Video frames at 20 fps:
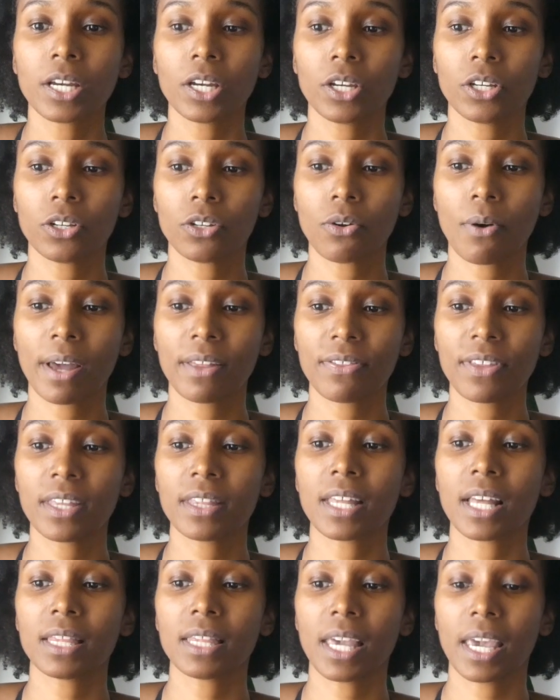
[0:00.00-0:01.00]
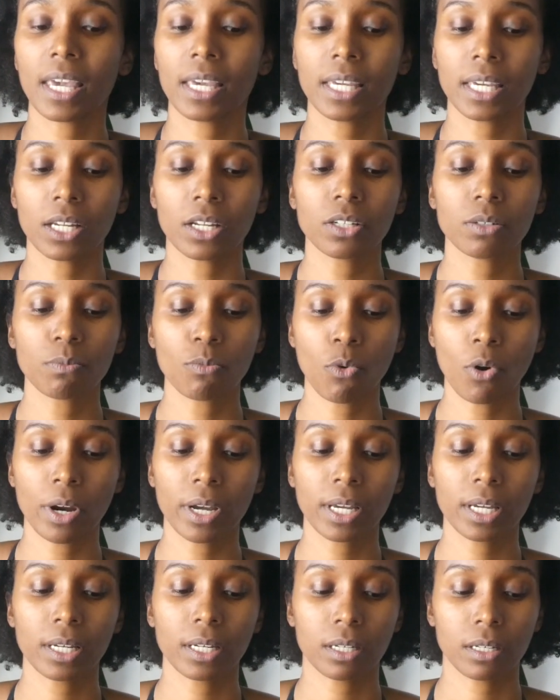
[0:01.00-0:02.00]
you know, I think that they get more
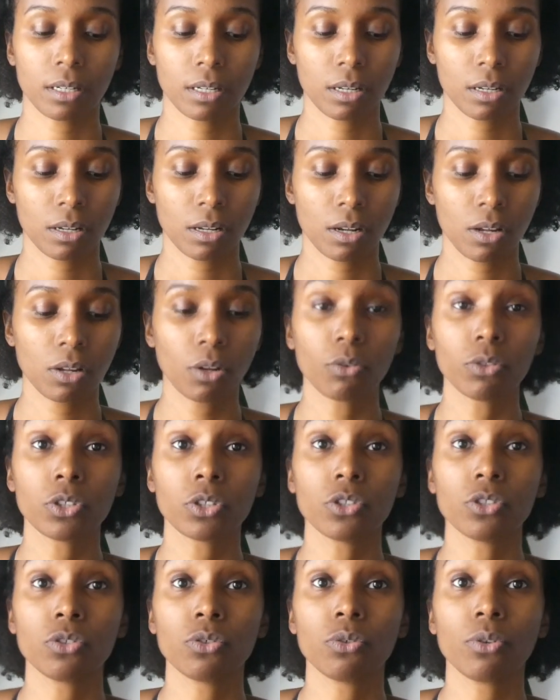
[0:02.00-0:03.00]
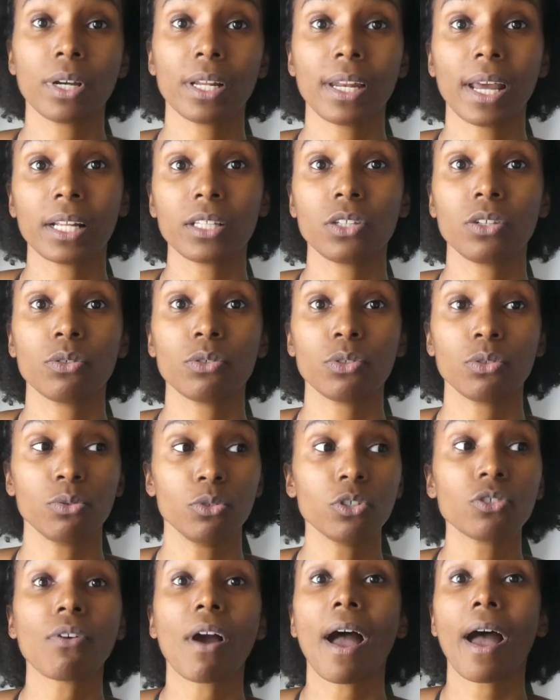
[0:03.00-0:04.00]
closer to connecting you to
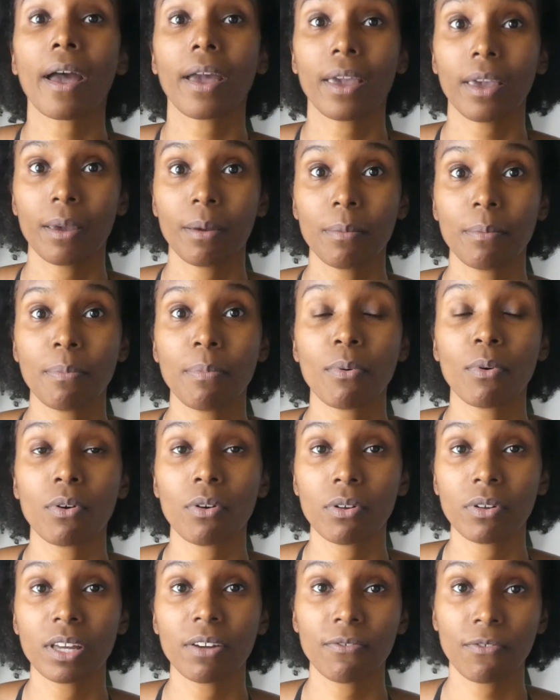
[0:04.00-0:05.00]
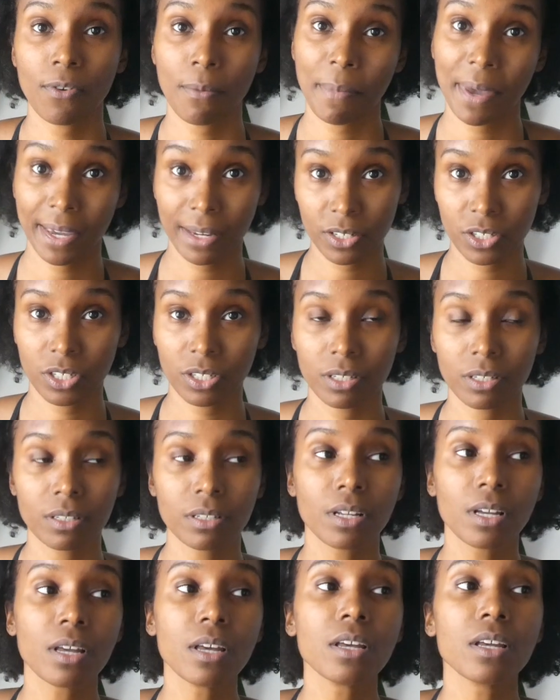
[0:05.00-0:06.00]
tribal information.
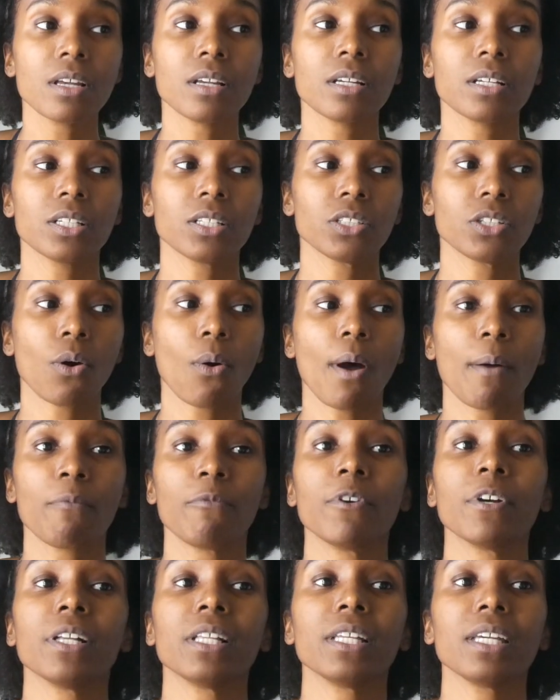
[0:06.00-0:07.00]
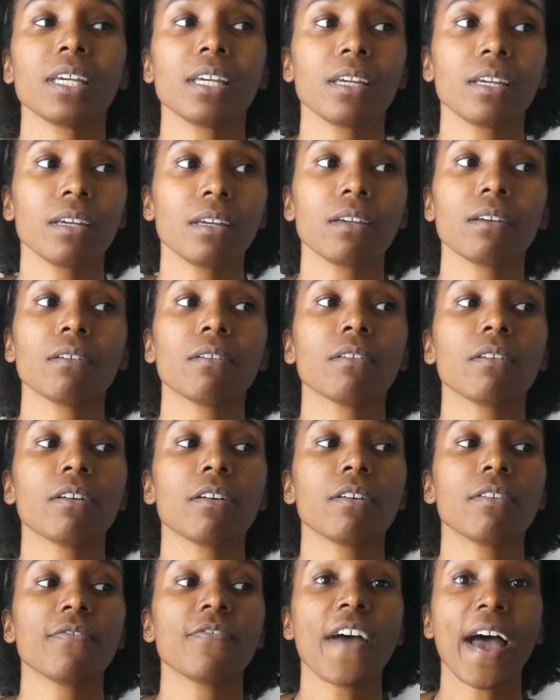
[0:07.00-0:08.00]
So I'm really
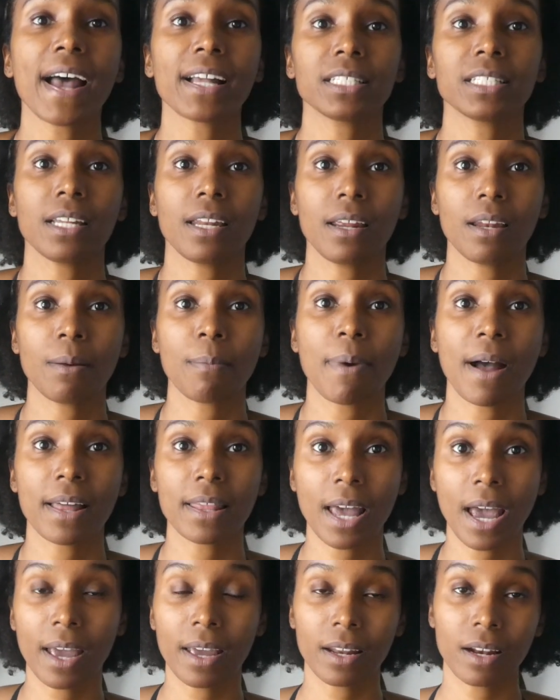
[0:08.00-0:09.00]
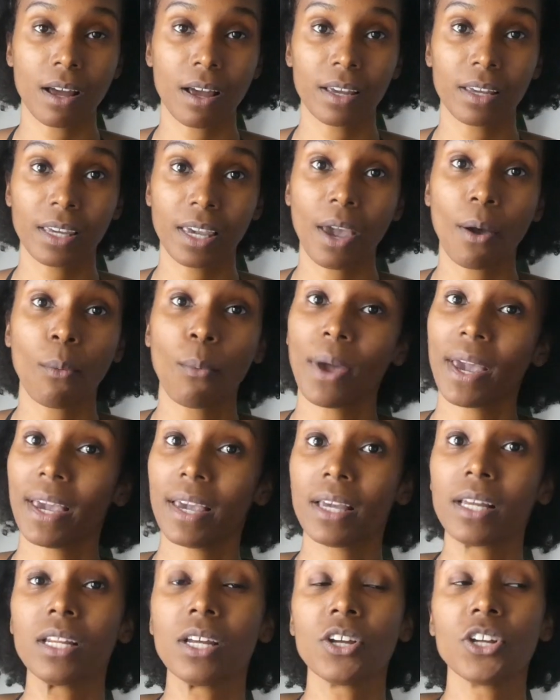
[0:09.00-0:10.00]
fascinated by that, and I can't
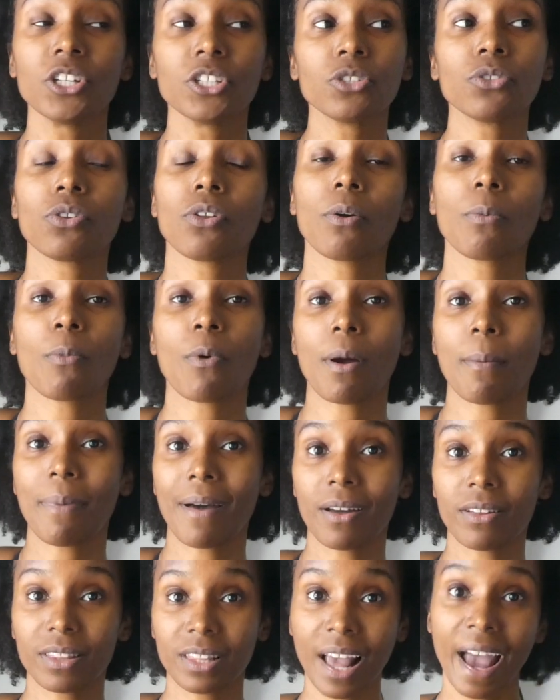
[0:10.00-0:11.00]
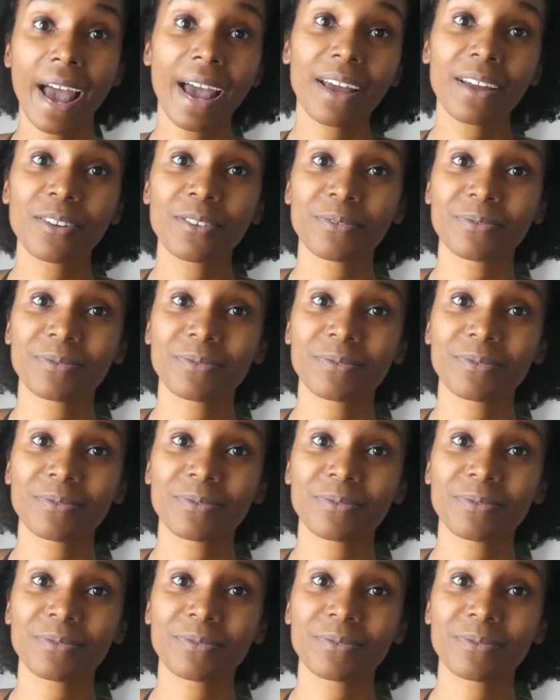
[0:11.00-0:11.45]
wait to learn more about that.